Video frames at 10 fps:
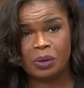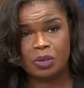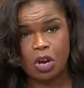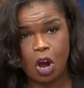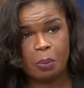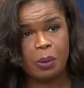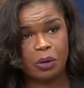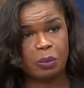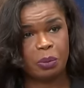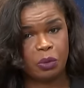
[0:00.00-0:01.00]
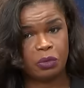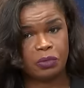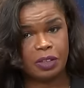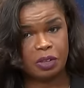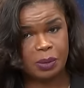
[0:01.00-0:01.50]
which our burden of proof
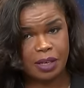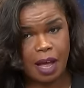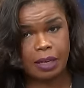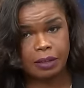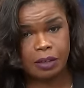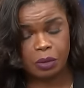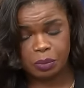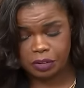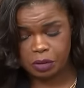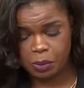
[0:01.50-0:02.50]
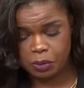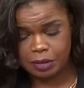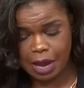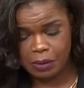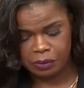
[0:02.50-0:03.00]
is beyond a reasonable
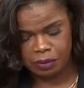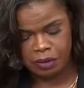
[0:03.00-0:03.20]
doubt,